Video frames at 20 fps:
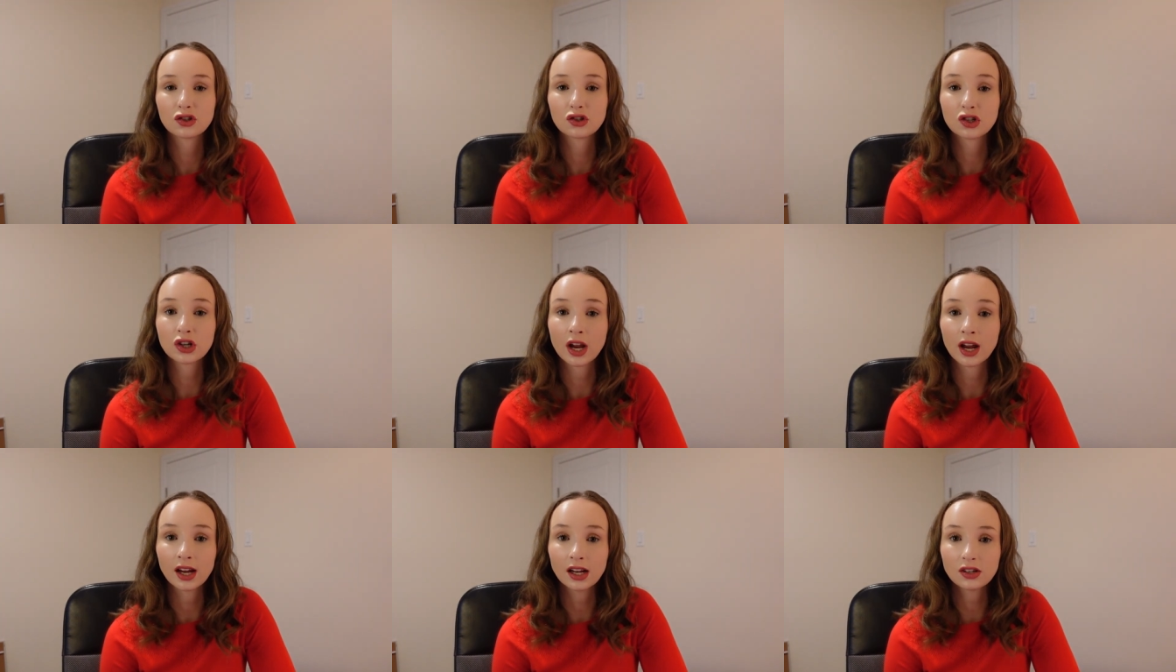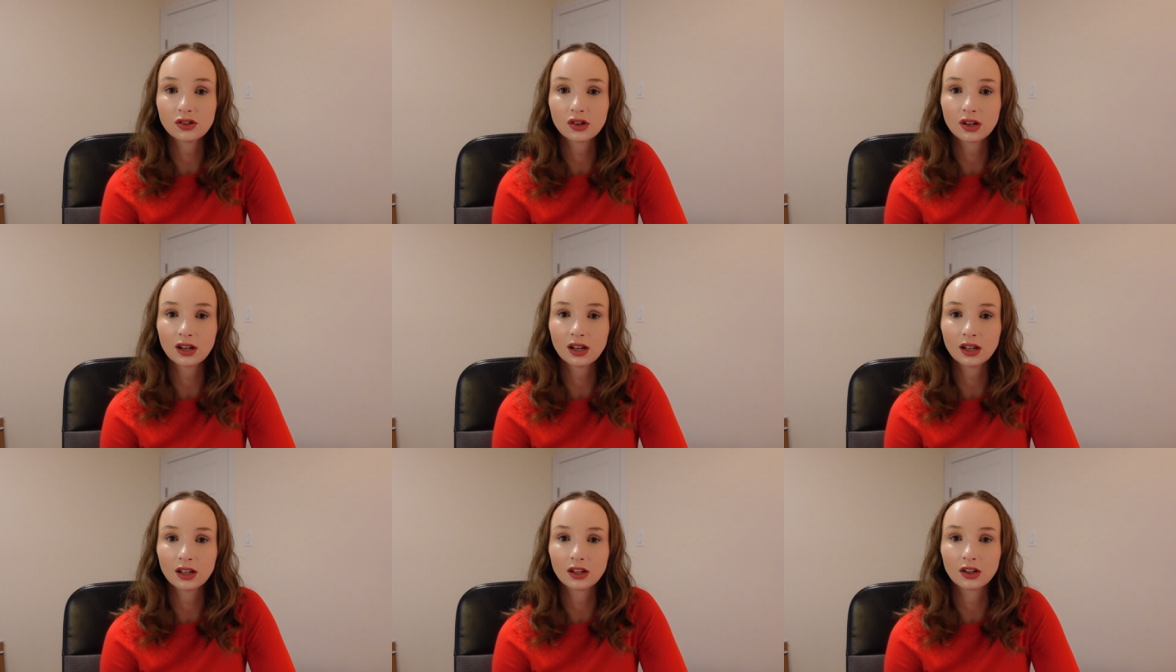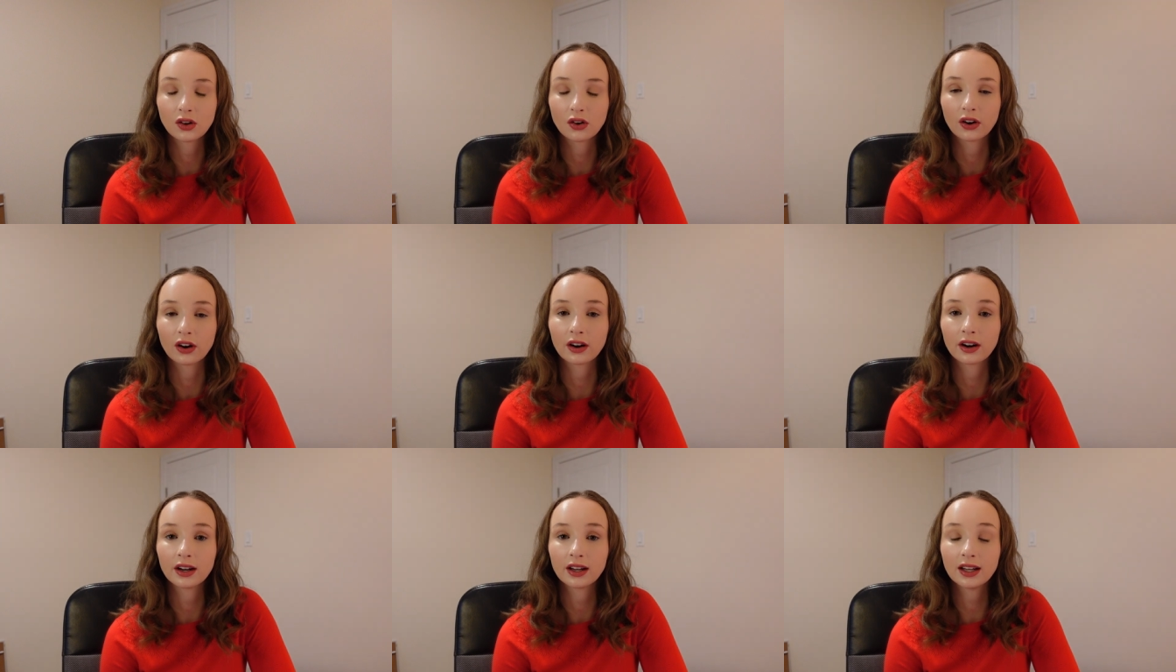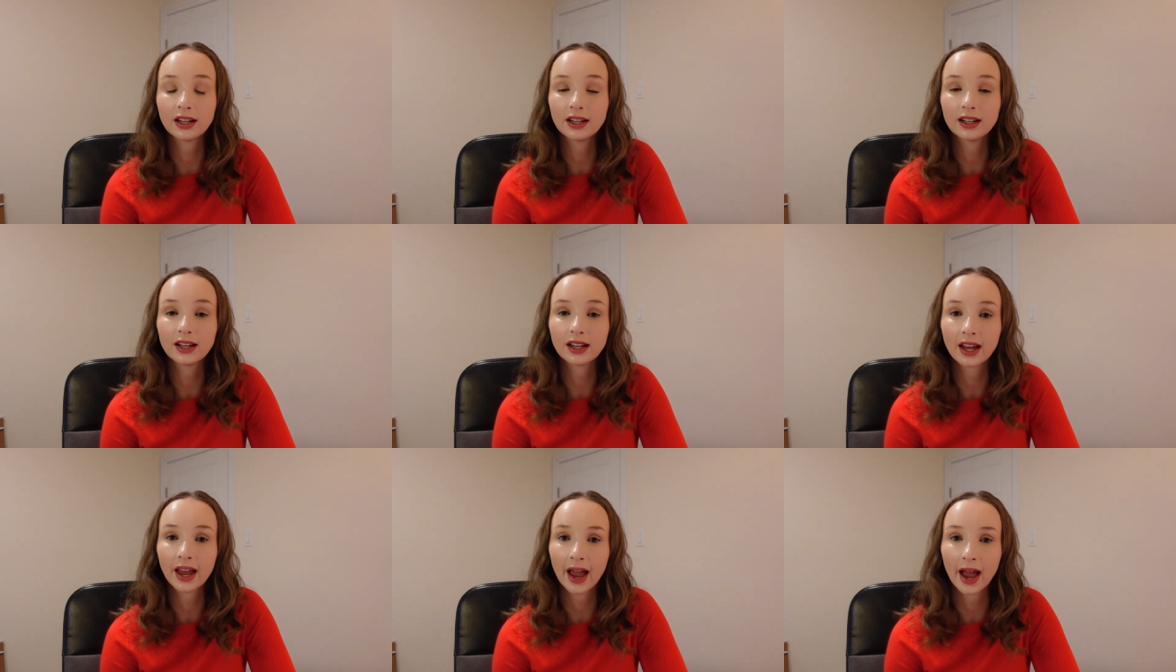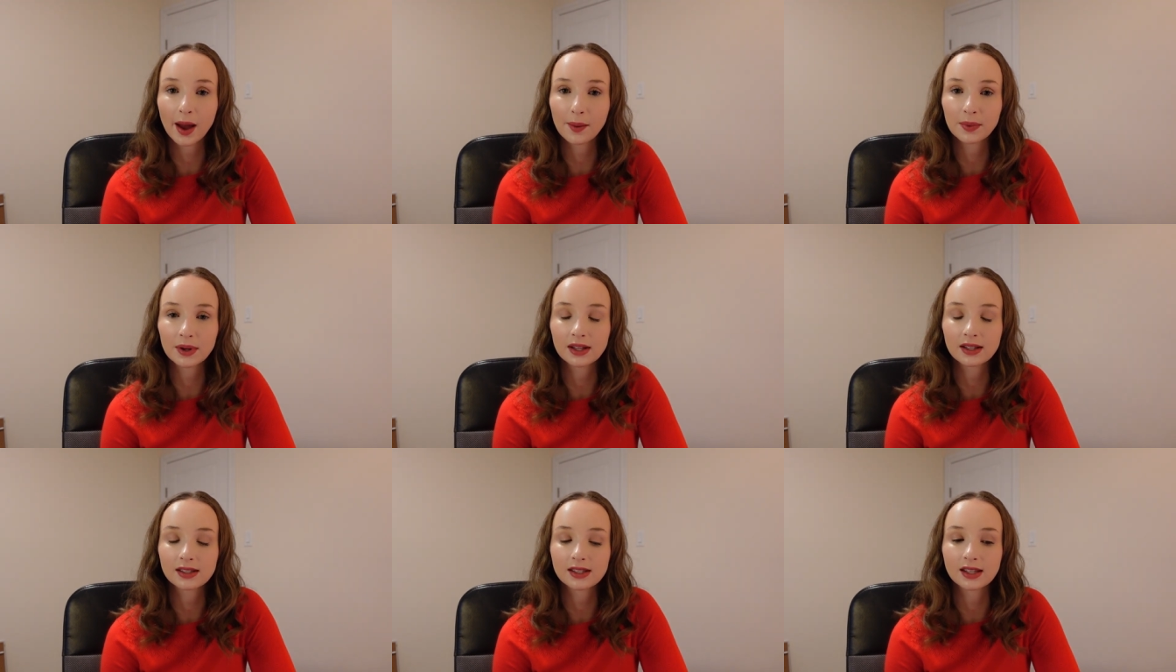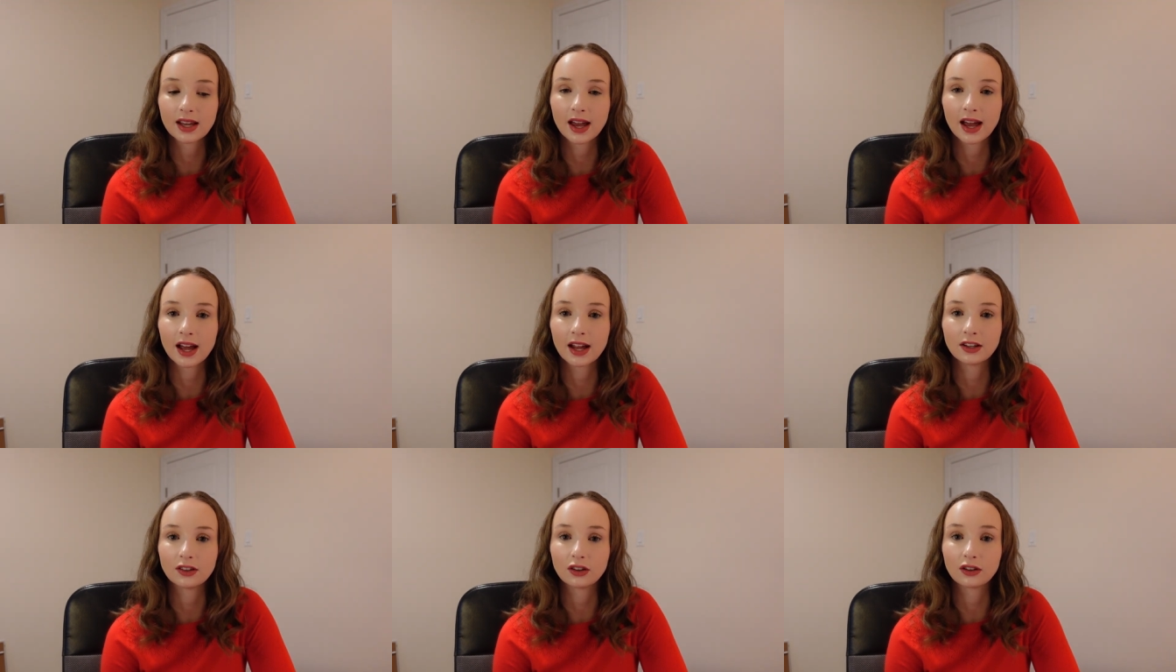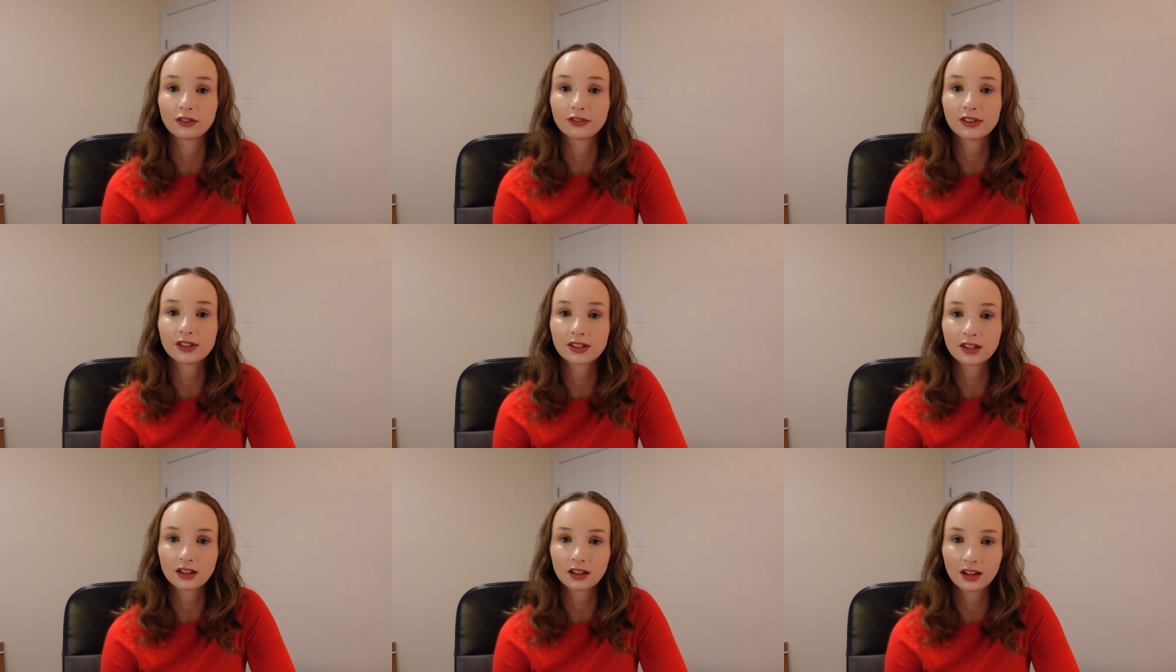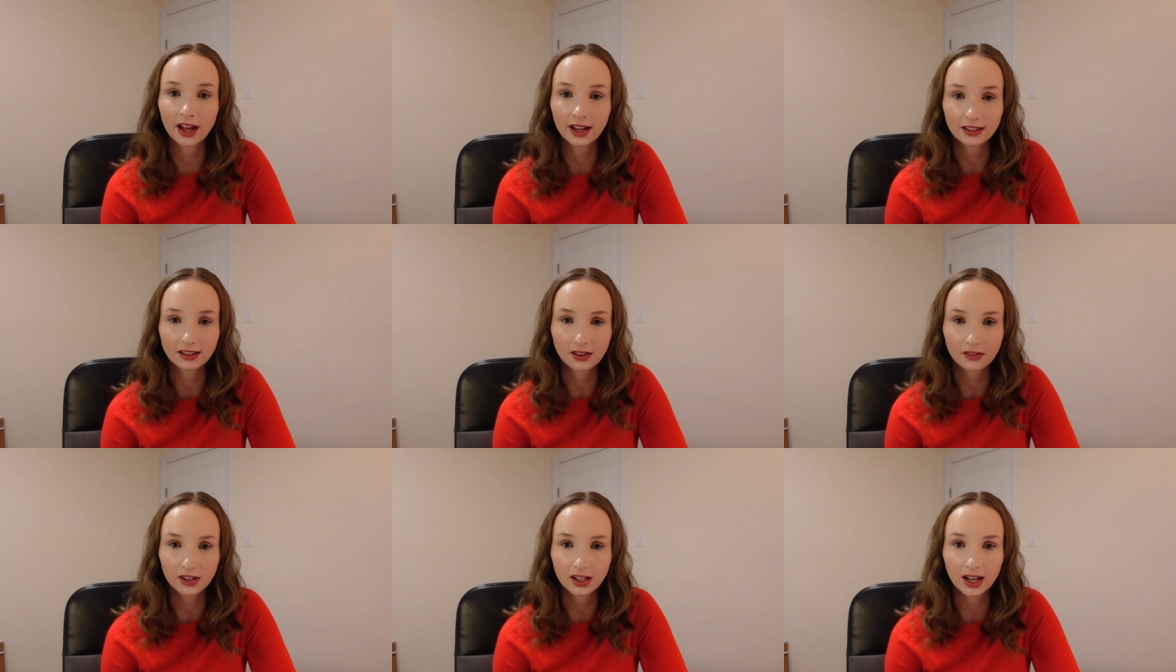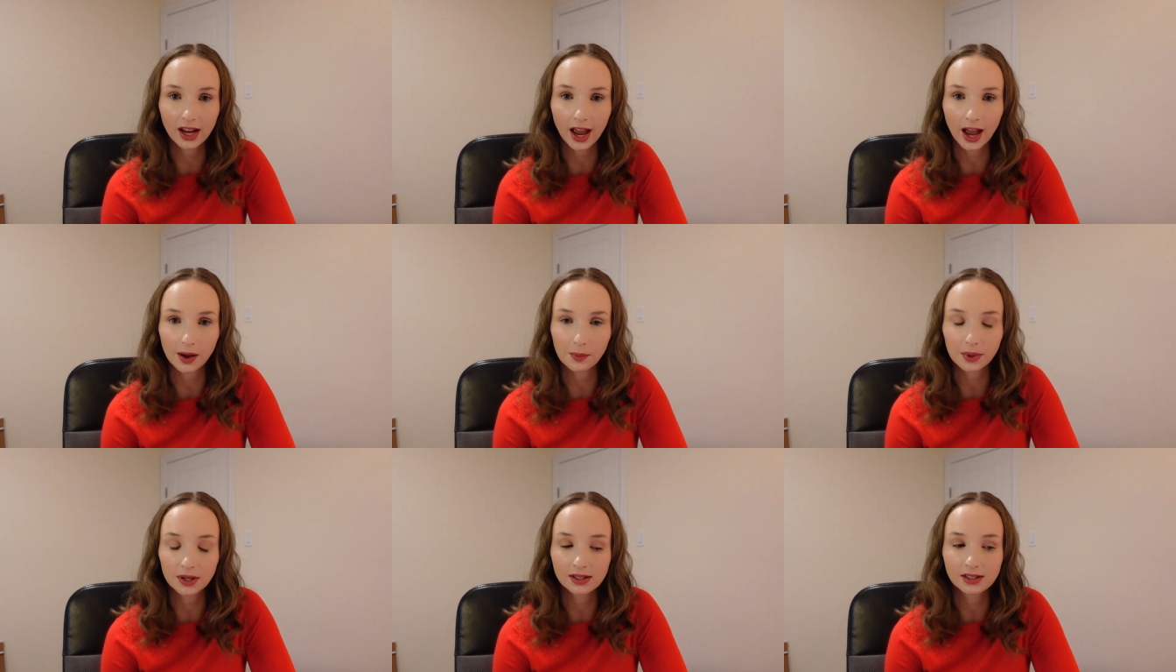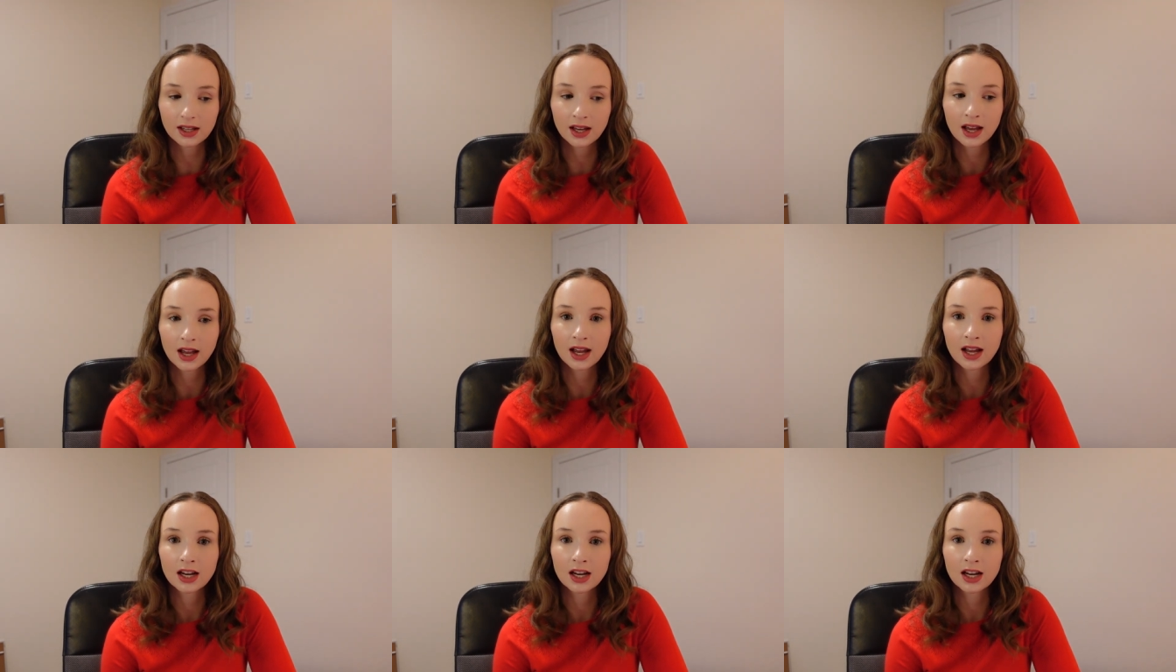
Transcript: changing your eating habits and your physical activity habits